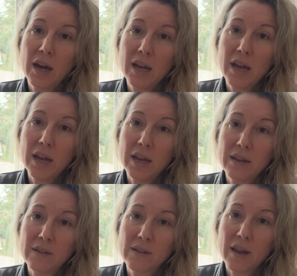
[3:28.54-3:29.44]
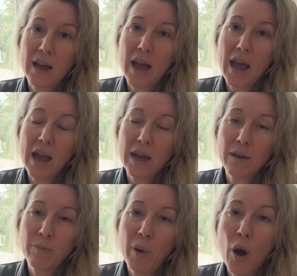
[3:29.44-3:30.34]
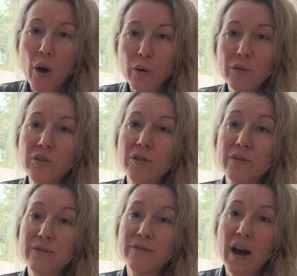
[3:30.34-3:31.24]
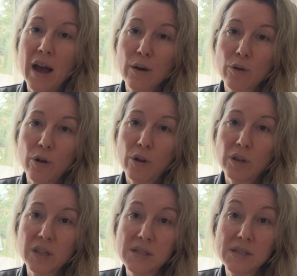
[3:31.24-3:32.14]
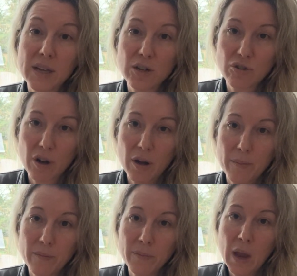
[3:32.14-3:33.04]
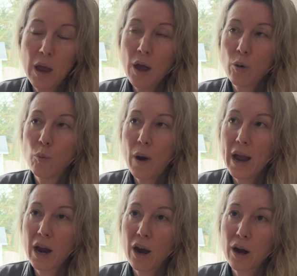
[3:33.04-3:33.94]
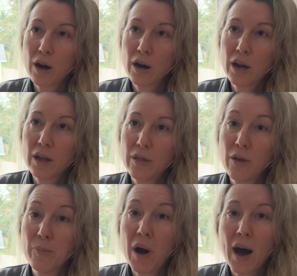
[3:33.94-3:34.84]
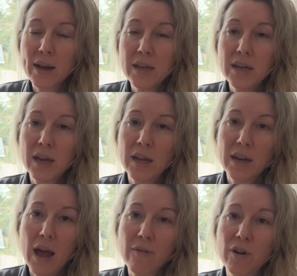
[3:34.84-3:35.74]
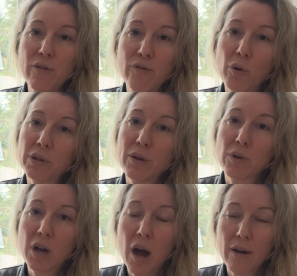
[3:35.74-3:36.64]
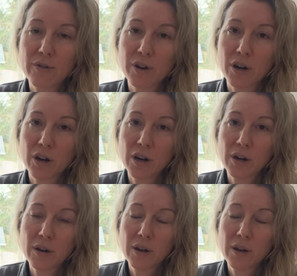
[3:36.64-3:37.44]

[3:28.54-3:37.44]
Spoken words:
is a post-viral syndrome where the body can never fully recover